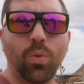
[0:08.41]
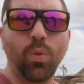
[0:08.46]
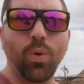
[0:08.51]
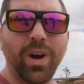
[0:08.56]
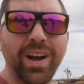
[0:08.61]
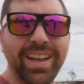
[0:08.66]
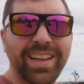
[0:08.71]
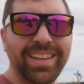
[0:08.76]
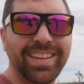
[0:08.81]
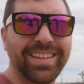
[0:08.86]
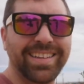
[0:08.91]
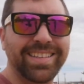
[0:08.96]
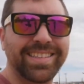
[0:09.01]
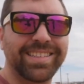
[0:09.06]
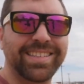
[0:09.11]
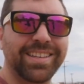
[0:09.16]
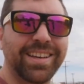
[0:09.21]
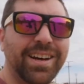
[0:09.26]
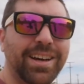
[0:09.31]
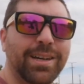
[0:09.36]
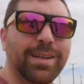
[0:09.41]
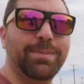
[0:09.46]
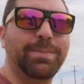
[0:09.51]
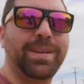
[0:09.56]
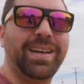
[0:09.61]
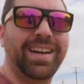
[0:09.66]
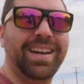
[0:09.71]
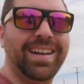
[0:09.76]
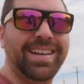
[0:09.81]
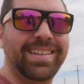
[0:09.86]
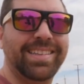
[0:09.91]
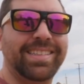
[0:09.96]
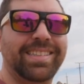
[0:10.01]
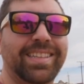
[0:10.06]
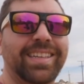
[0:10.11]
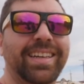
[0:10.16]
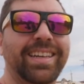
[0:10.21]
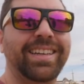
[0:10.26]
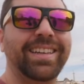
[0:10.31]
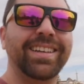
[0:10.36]
What is up
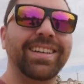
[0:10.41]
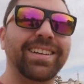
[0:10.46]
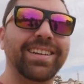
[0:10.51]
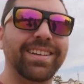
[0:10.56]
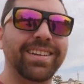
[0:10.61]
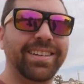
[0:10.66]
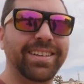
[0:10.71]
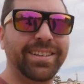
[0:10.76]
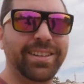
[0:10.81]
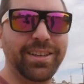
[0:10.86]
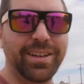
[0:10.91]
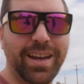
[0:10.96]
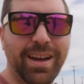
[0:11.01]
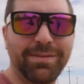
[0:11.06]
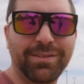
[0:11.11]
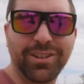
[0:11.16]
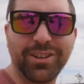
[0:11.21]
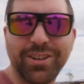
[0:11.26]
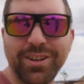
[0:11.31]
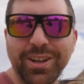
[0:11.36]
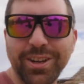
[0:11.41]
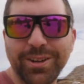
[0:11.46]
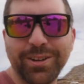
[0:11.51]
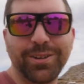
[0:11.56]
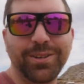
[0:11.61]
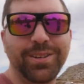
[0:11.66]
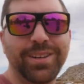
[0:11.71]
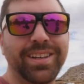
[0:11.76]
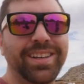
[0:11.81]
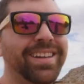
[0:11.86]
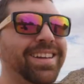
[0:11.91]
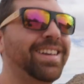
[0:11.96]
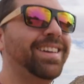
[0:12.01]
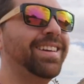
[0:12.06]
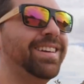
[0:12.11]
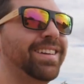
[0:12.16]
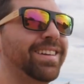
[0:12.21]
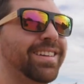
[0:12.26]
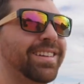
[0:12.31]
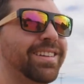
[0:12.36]
guys? Good afternoon.
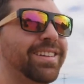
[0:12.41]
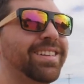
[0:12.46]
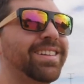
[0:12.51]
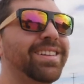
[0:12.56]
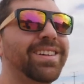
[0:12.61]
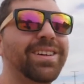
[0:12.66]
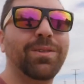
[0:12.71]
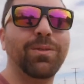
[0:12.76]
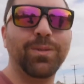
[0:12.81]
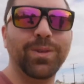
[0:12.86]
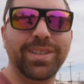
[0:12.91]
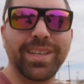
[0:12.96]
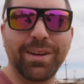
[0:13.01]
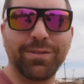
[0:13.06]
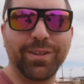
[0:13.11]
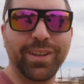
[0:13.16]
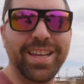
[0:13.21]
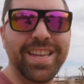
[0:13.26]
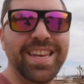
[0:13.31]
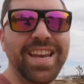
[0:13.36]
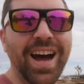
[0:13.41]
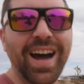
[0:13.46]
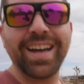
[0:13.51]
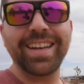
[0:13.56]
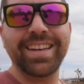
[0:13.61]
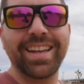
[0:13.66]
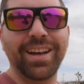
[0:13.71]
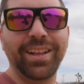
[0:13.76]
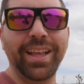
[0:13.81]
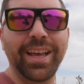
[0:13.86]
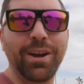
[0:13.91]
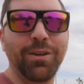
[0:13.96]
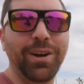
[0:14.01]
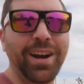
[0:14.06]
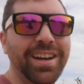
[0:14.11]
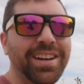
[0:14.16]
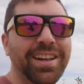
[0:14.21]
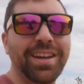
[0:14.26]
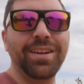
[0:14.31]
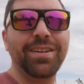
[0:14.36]
We're definitely not in LA
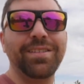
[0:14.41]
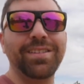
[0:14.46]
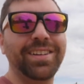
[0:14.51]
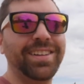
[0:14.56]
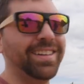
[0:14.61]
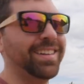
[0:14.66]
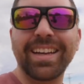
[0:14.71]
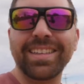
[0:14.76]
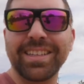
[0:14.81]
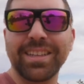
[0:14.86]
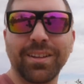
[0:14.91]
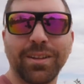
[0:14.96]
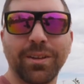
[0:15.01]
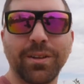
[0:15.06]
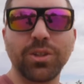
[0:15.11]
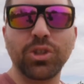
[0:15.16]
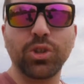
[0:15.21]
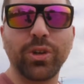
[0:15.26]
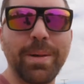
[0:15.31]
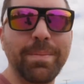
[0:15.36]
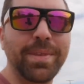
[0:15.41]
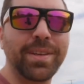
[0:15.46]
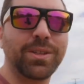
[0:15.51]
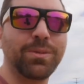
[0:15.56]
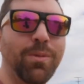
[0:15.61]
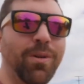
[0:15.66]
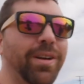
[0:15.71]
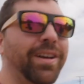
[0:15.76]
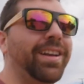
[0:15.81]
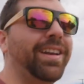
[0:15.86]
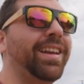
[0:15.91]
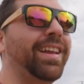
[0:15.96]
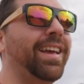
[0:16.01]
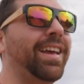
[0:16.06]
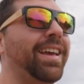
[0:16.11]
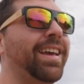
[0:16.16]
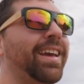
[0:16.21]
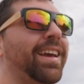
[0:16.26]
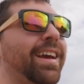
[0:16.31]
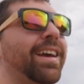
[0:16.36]
right now. I did a little trip this morning
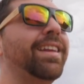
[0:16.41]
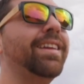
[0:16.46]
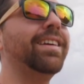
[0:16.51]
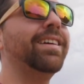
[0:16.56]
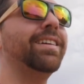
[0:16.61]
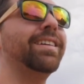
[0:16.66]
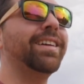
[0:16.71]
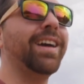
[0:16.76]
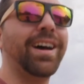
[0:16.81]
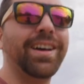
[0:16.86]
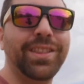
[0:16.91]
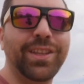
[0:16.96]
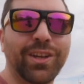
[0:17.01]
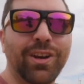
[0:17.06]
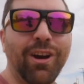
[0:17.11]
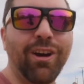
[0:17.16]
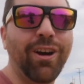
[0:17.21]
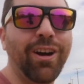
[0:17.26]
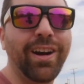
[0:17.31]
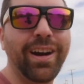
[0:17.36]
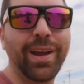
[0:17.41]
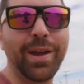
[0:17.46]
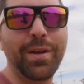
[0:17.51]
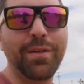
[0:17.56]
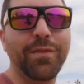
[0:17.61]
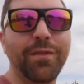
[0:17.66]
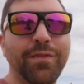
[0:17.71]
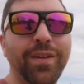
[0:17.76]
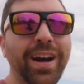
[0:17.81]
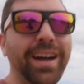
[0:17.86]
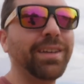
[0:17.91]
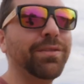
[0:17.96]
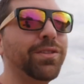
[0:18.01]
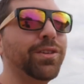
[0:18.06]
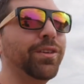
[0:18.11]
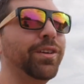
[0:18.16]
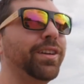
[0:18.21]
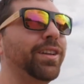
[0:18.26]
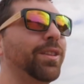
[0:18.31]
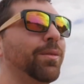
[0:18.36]
and got in the car at
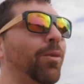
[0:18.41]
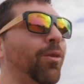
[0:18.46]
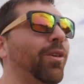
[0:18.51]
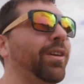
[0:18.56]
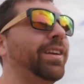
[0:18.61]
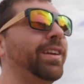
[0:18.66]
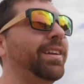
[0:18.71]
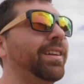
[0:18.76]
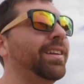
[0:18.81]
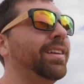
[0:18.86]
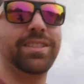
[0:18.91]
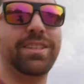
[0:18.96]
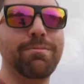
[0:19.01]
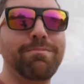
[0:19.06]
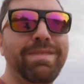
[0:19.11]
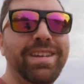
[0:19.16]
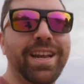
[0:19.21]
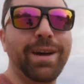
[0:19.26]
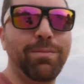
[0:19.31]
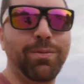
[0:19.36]
5.30 in the morning to meet